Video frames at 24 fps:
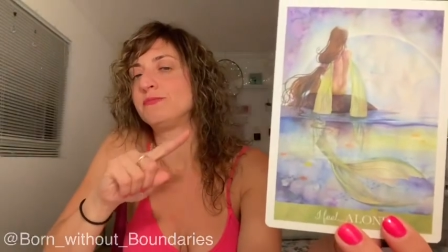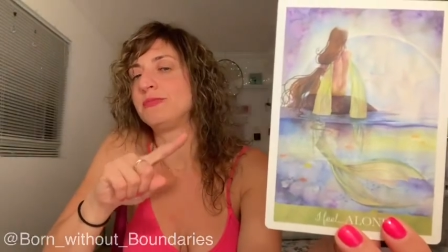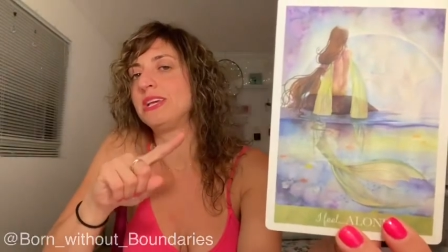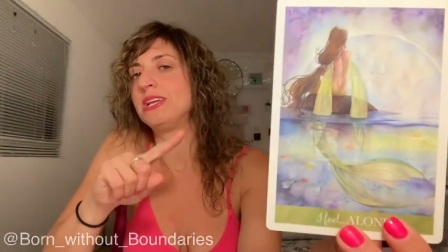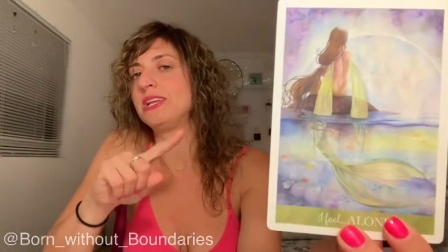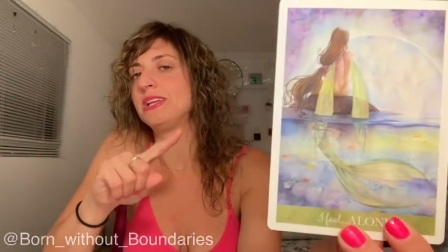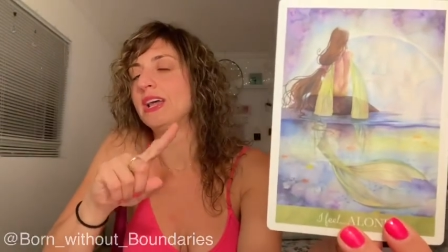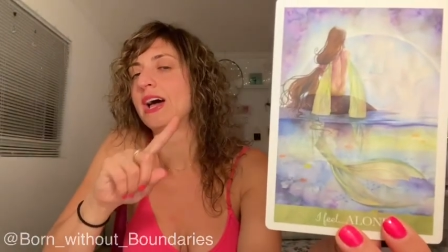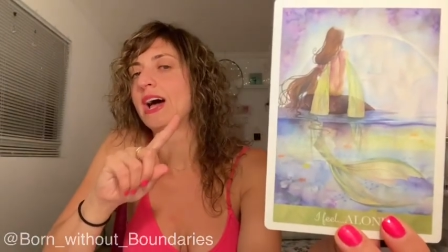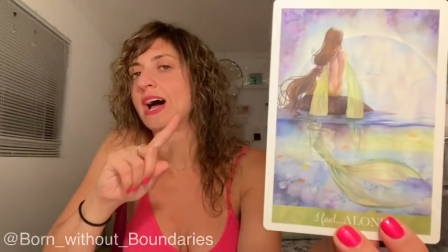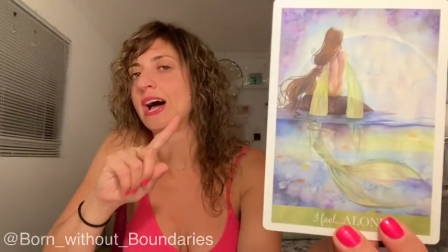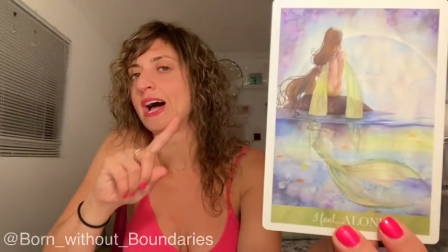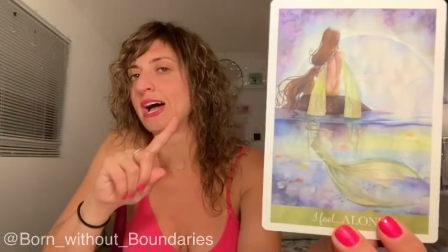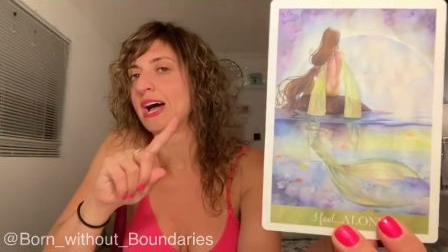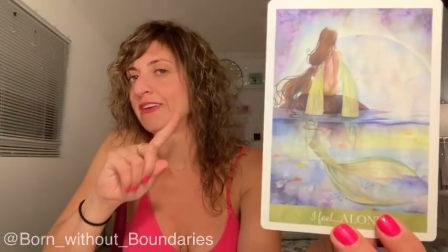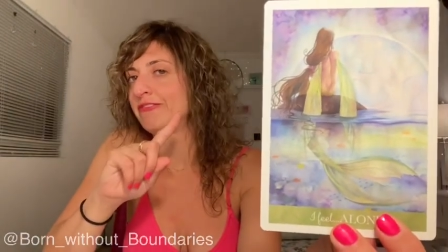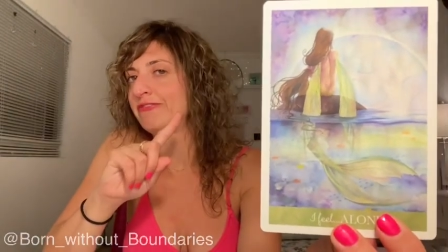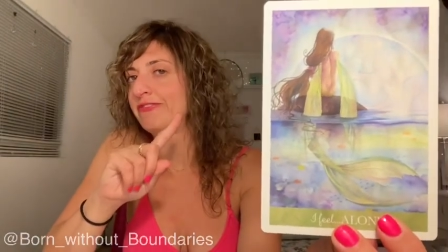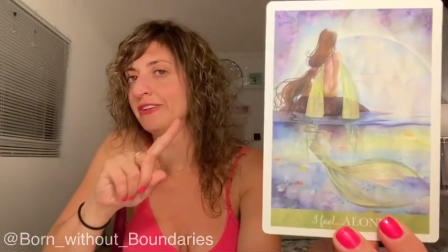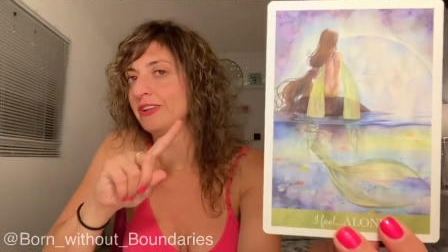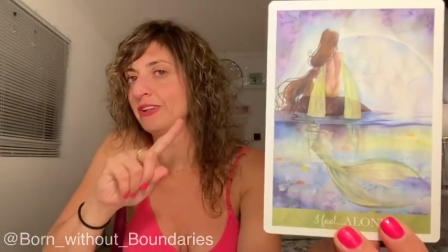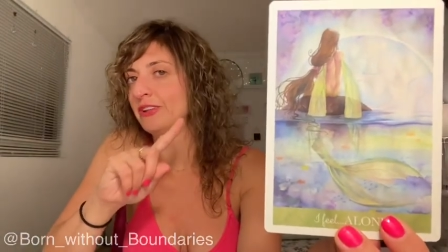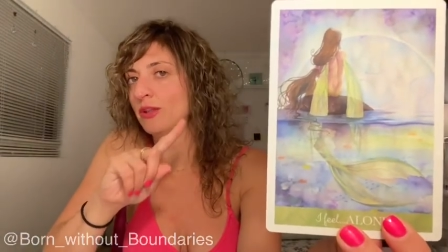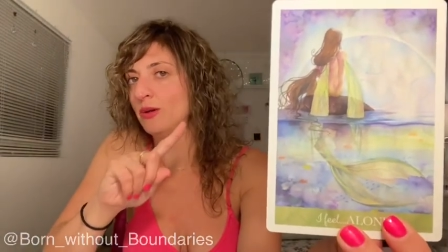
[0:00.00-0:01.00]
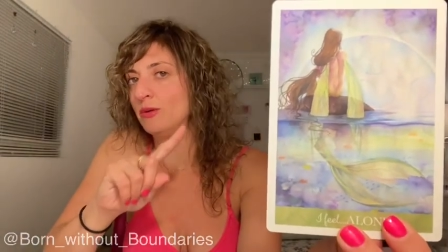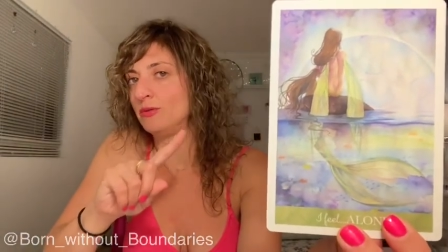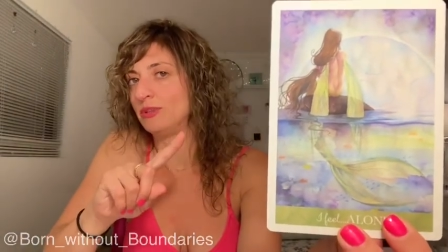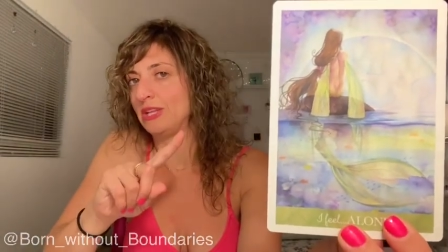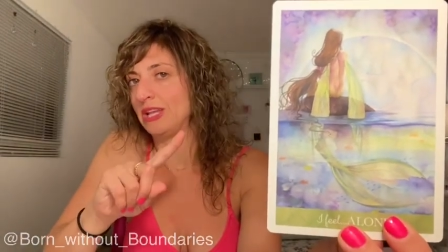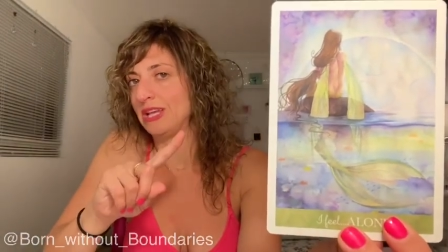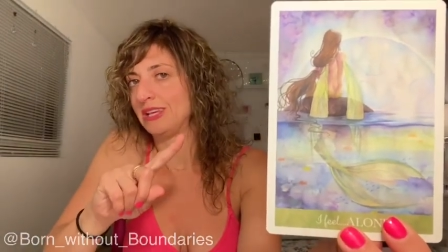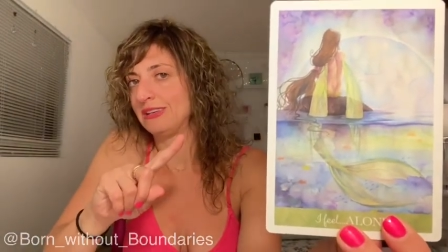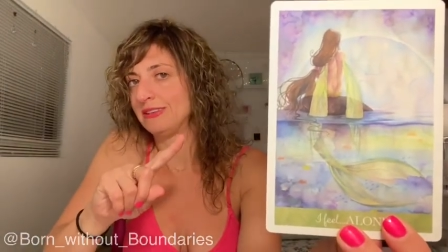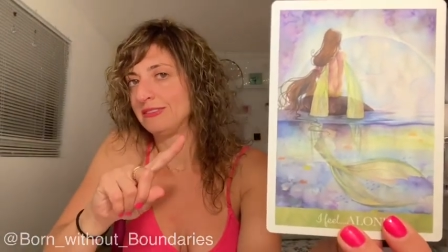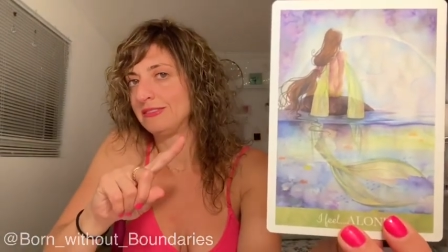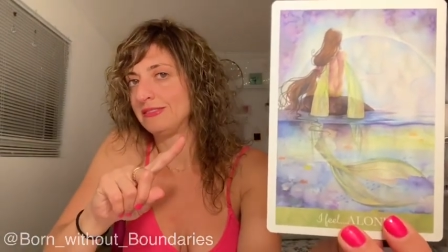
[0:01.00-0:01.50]
mean I feel
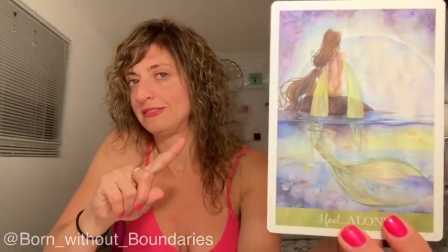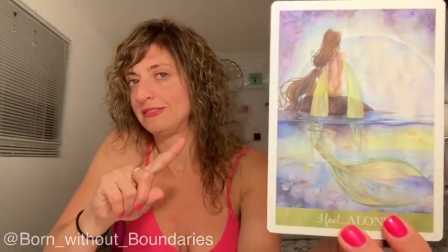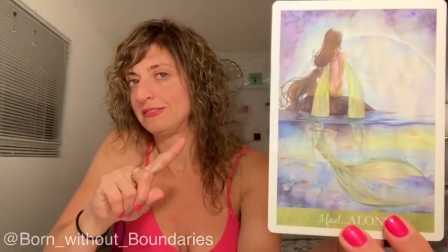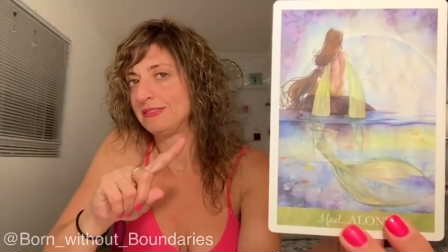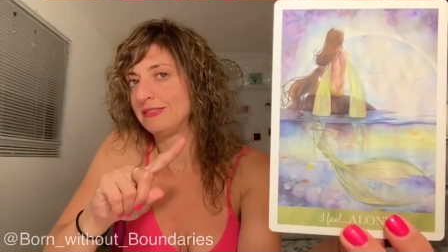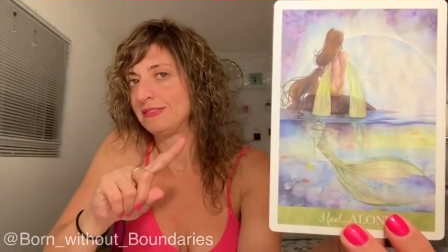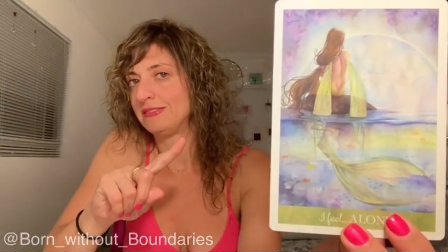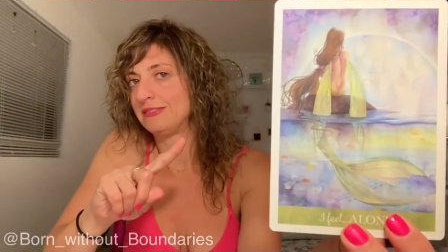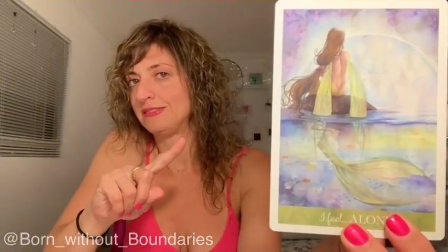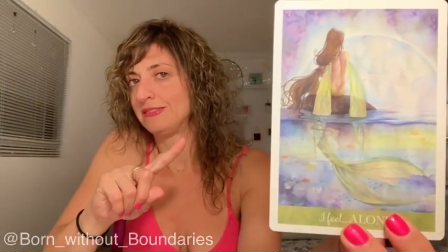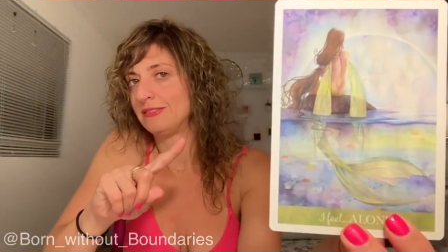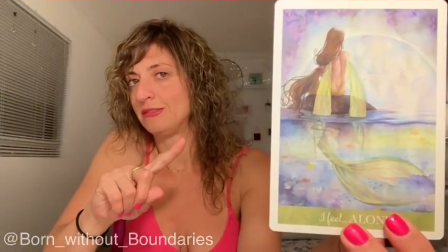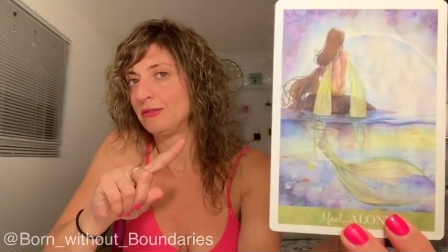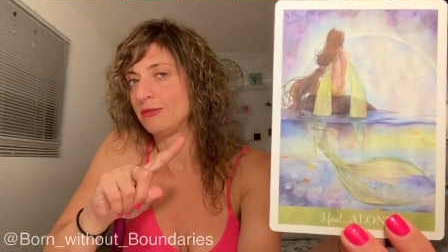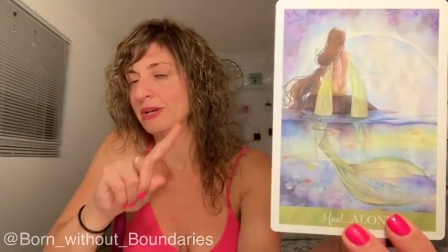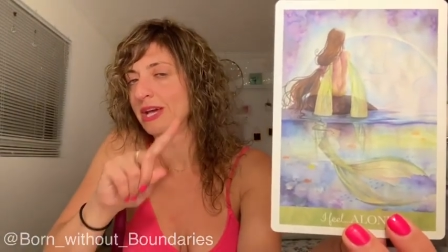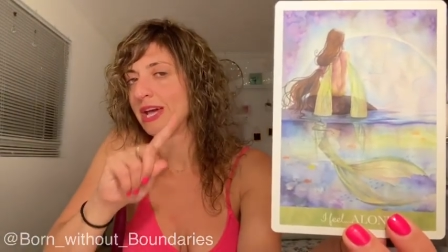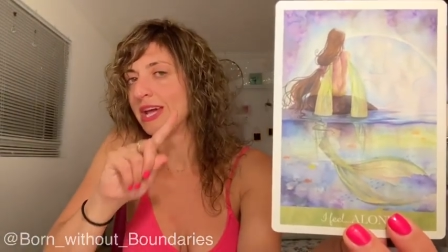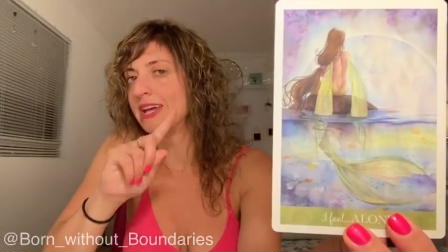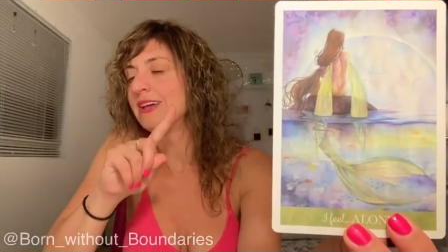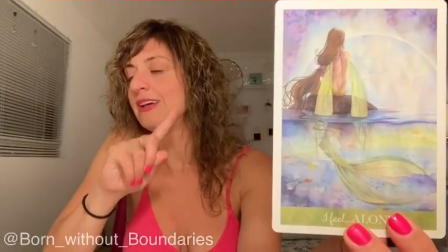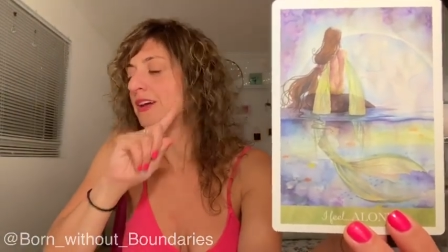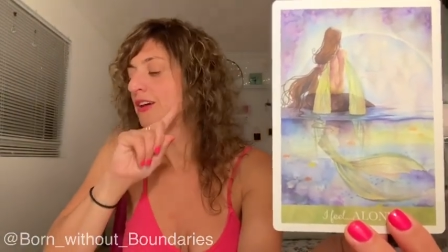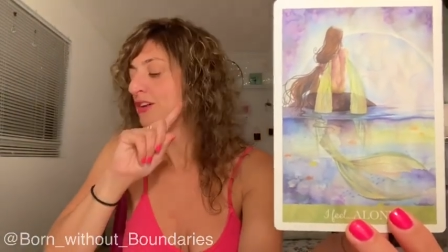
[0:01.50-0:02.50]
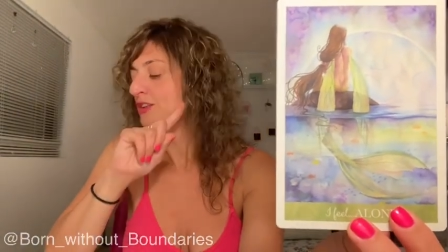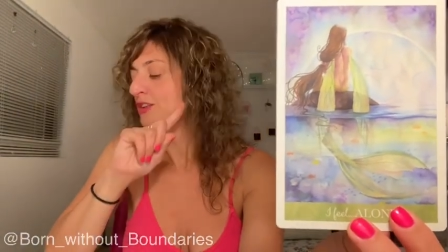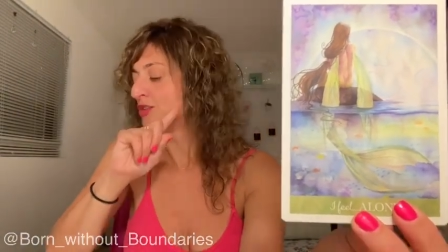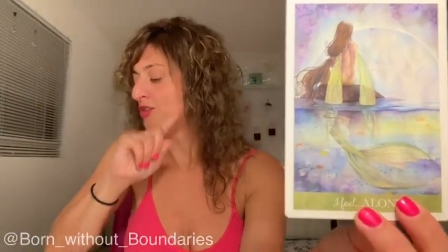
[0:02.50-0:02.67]
lonely, okay?